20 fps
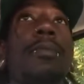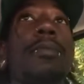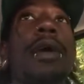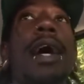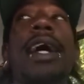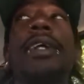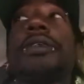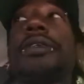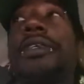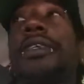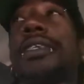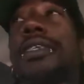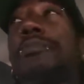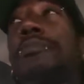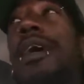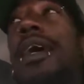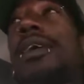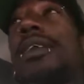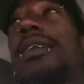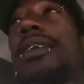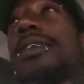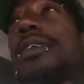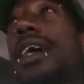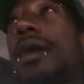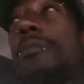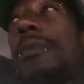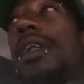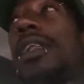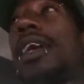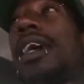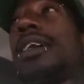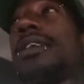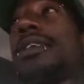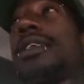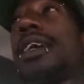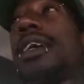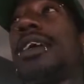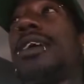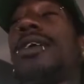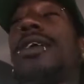Actually, this is my this is not my last
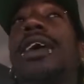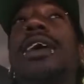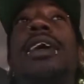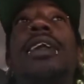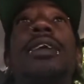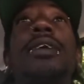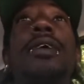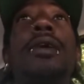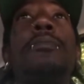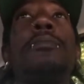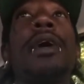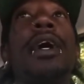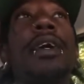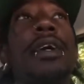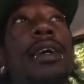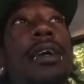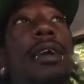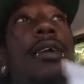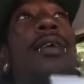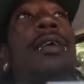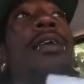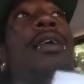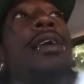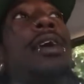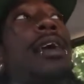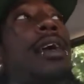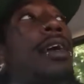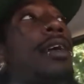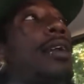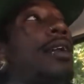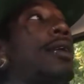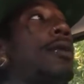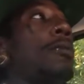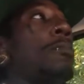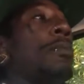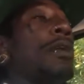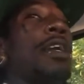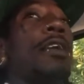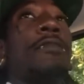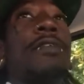day here. I got to come back here and
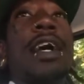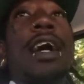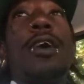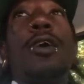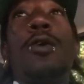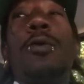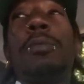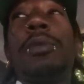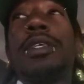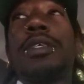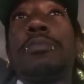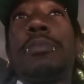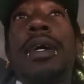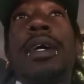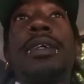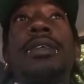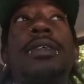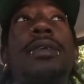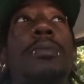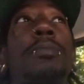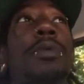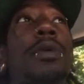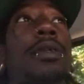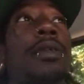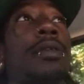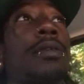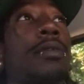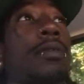um, give that homeless man something.